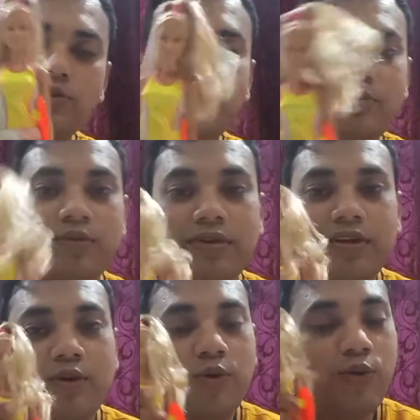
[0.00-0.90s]
So
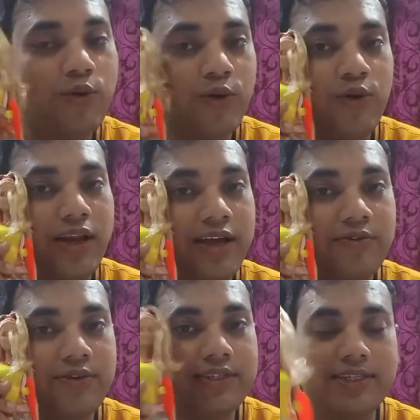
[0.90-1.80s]
overall I
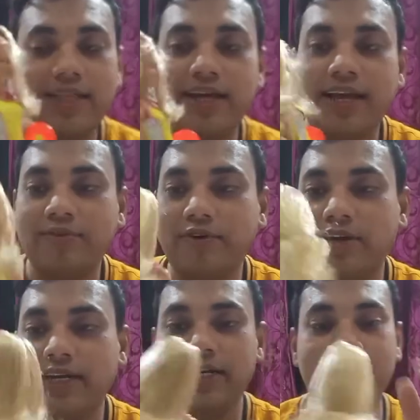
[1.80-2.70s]
would say that I
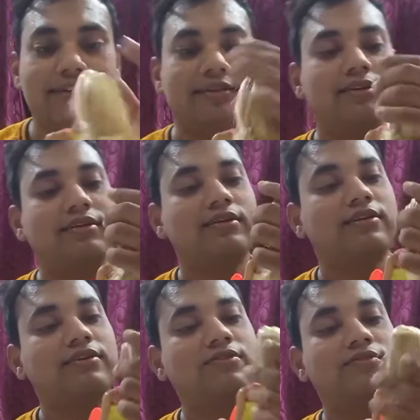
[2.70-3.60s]
would rate
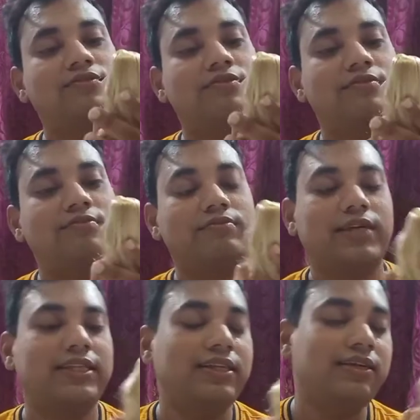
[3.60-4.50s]
her,
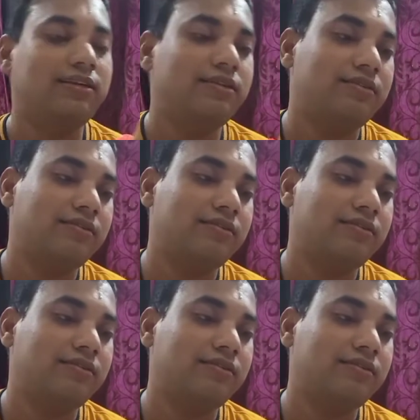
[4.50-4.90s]
I think